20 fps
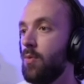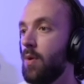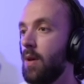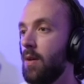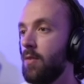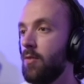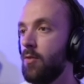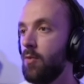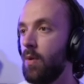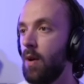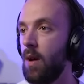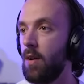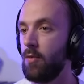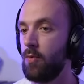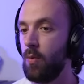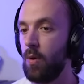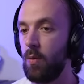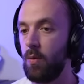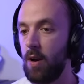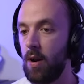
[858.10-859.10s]
we do we do
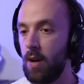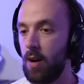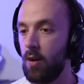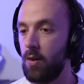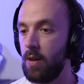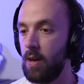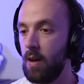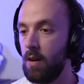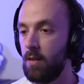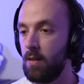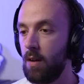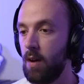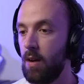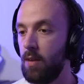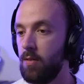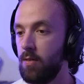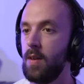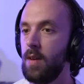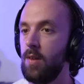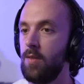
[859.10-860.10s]
we want to go here,
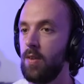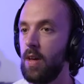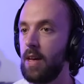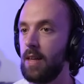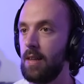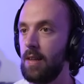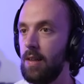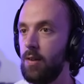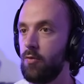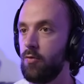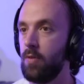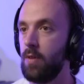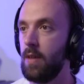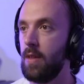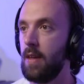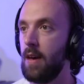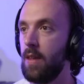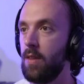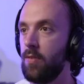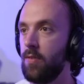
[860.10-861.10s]
guys? It's like literally
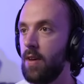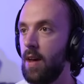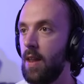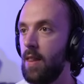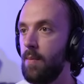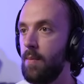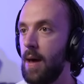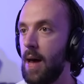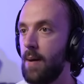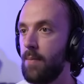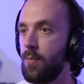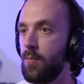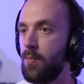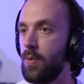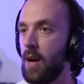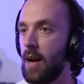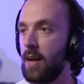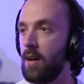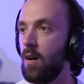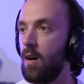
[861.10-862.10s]
the other side of the map, but
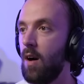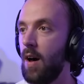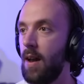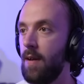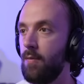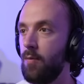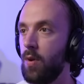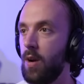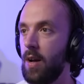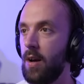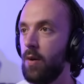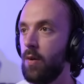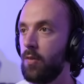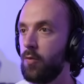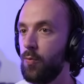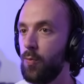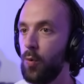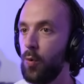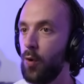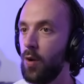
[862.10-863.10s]
I kind of want to go
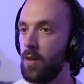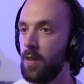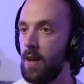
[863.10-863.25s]
exploring